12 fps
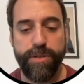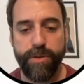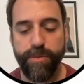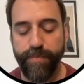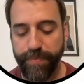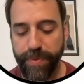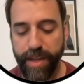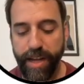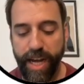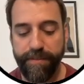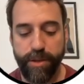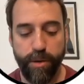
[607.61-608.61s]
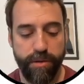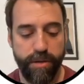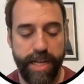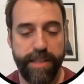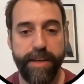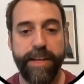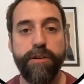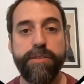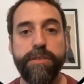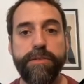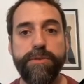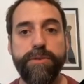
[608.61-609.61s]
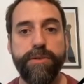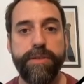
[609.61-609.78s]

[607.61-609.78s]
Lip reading: So I've told you that in order to